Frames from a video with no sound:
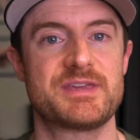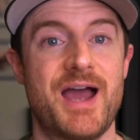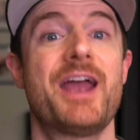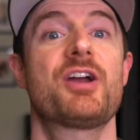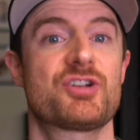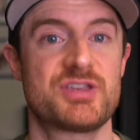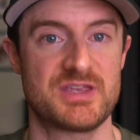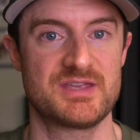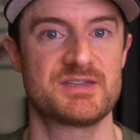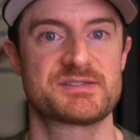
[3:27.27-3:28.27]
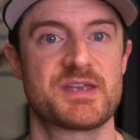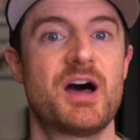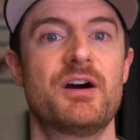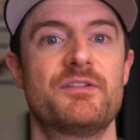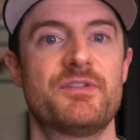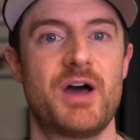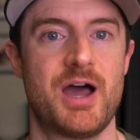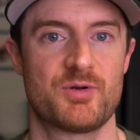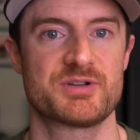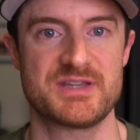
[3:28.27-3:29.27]
hierarchy is of
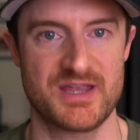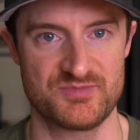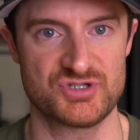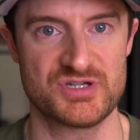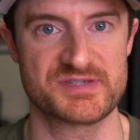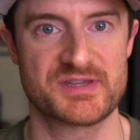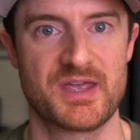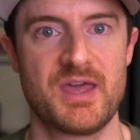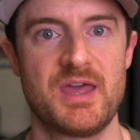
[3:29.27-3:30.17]
our DMGs.